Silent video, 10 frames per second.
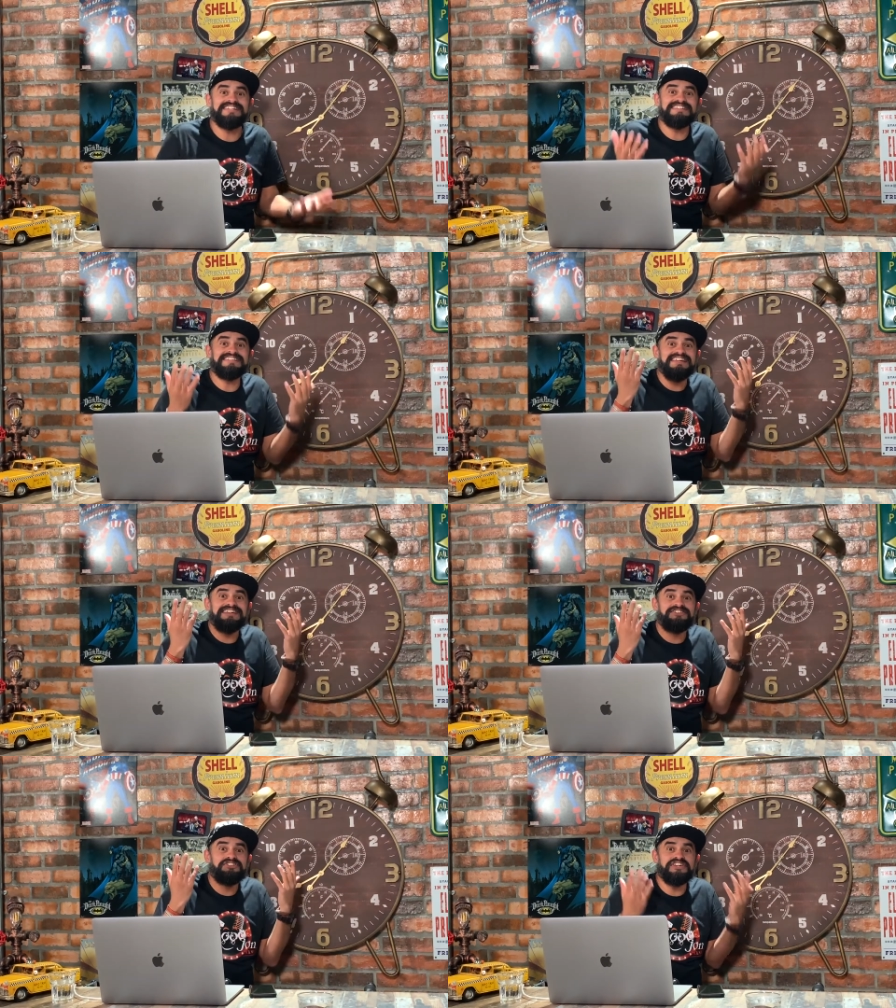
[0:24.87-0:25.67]
This
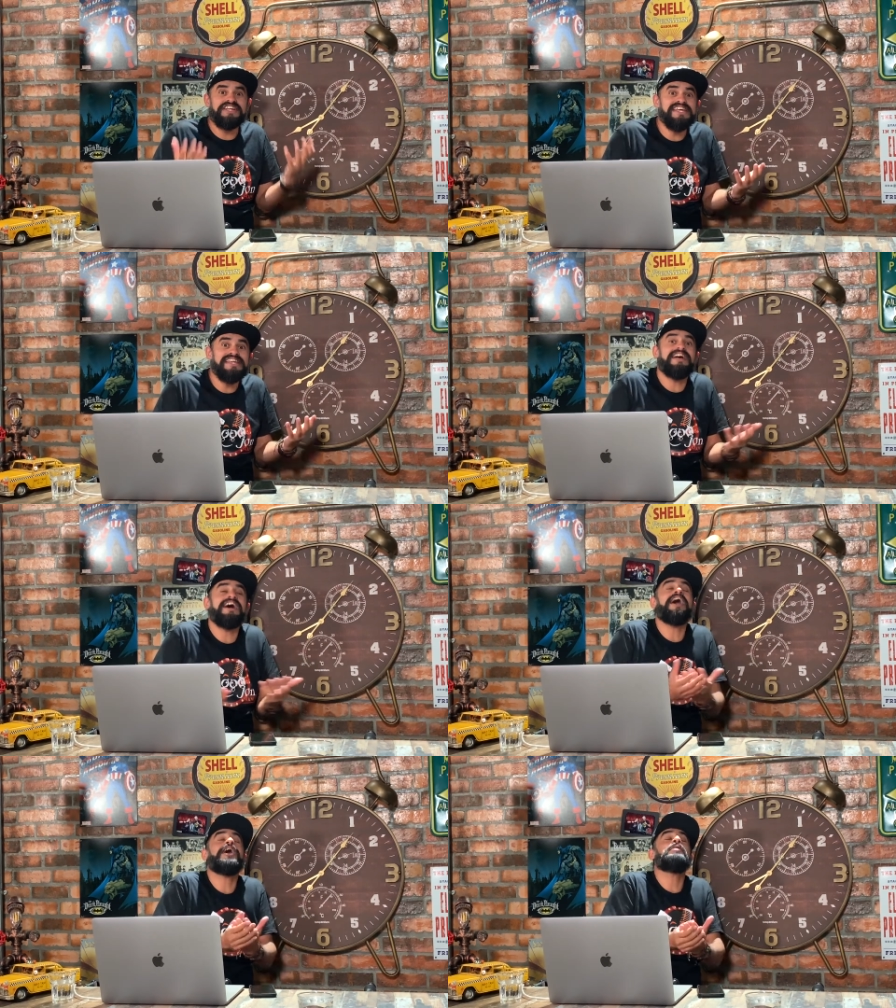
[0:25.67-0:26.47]
is Jiggee,
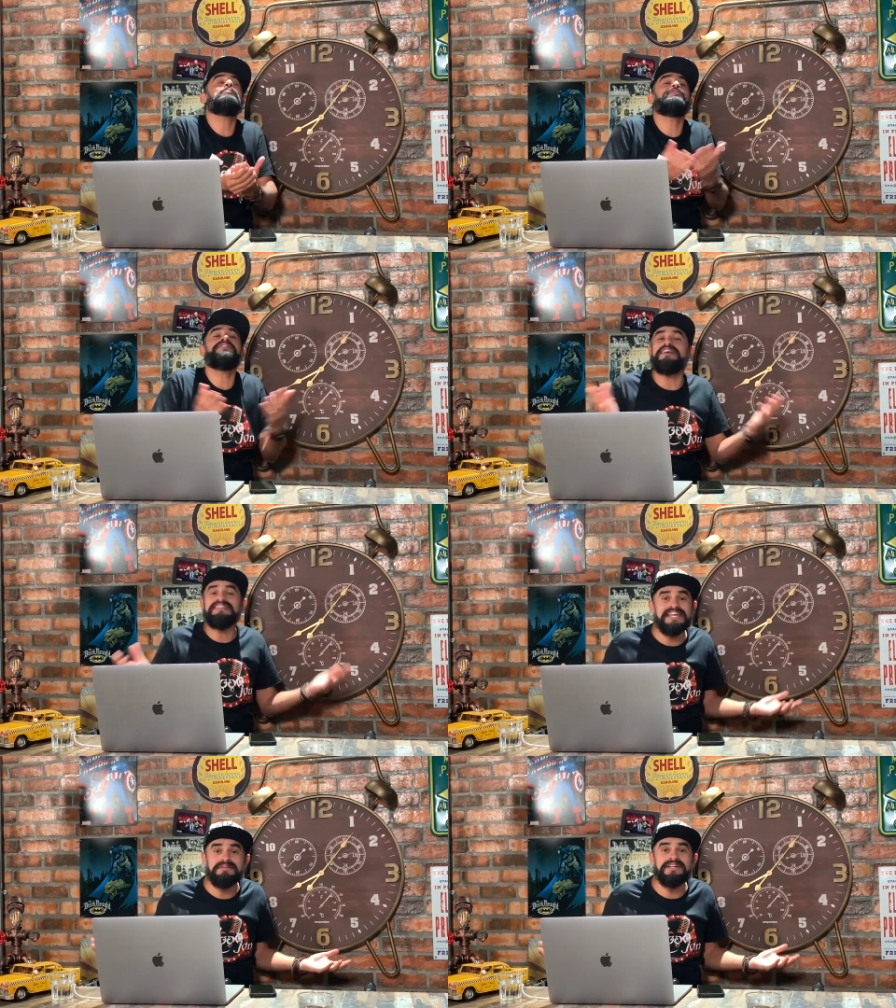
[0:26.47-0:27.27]
the hub of
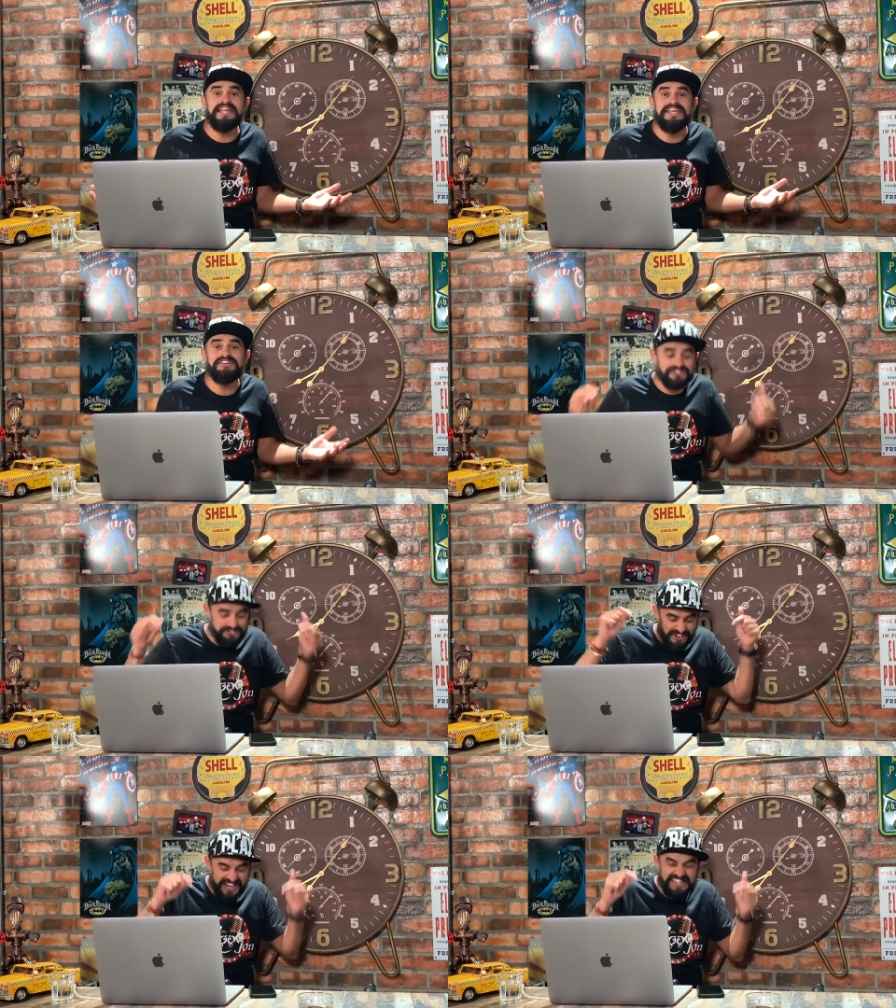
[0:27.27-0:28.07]
Eventainment
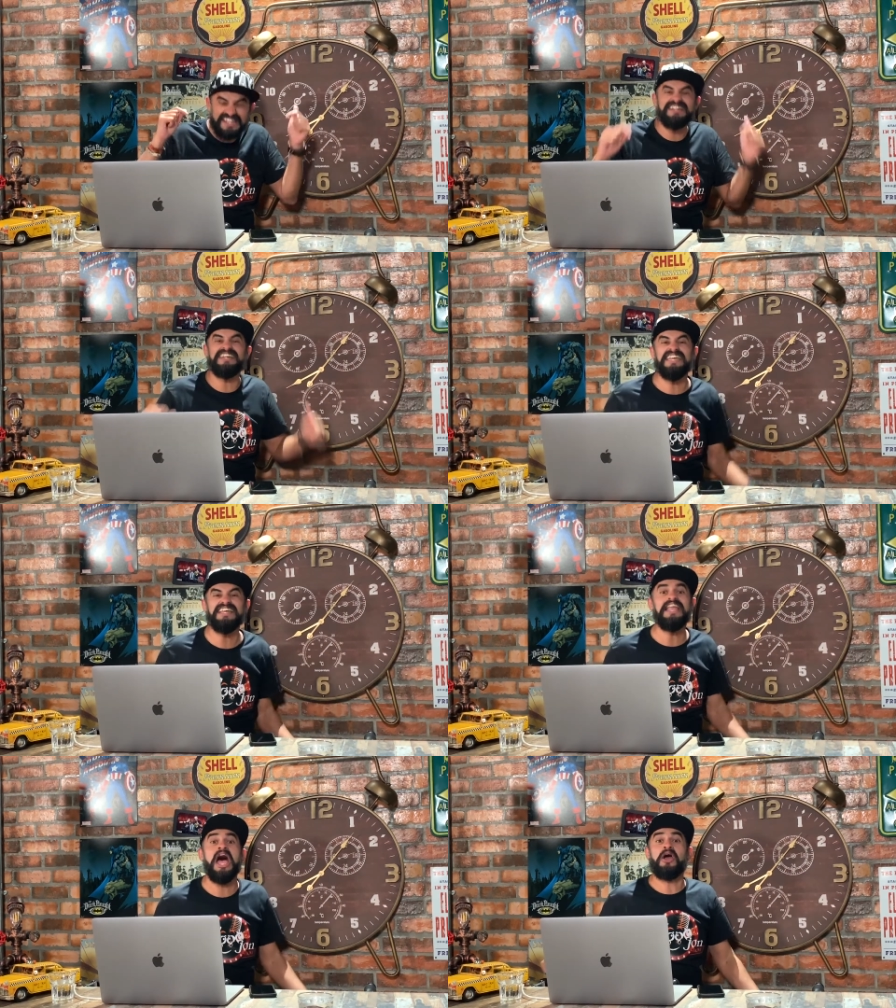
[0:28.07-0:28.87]
Asia, right here
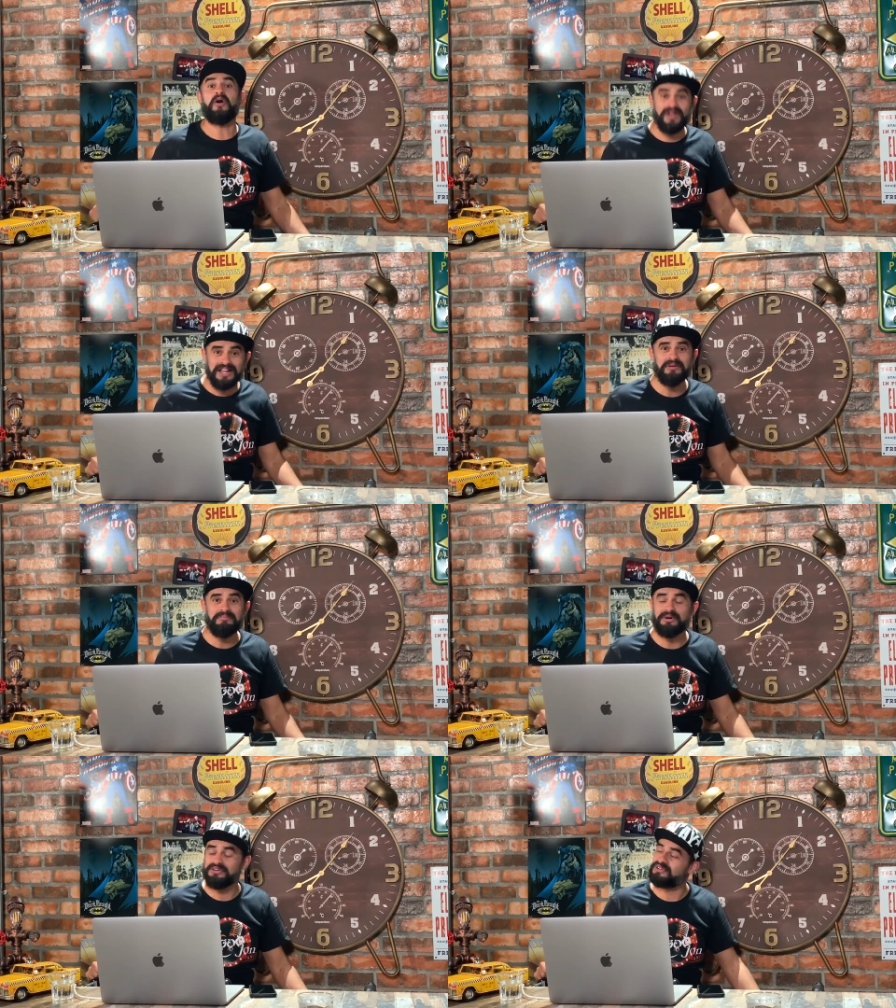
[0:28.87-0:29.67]
in
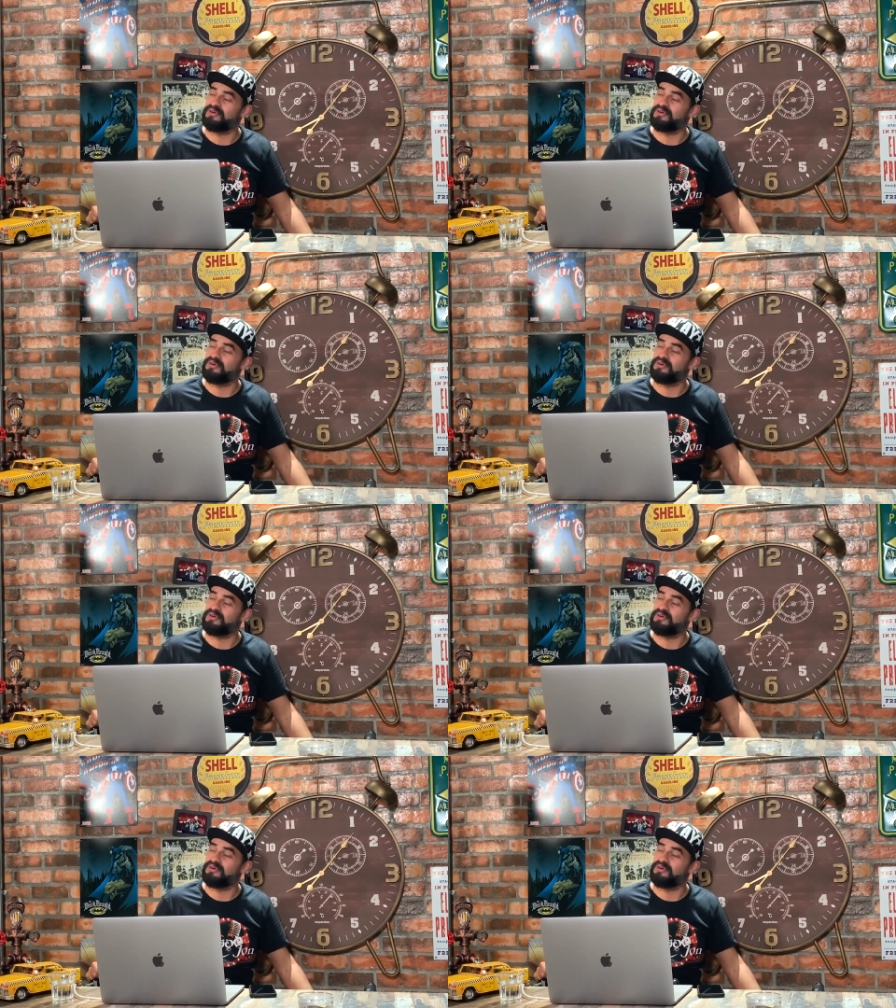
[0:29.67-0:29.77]
Kuala Lumpur.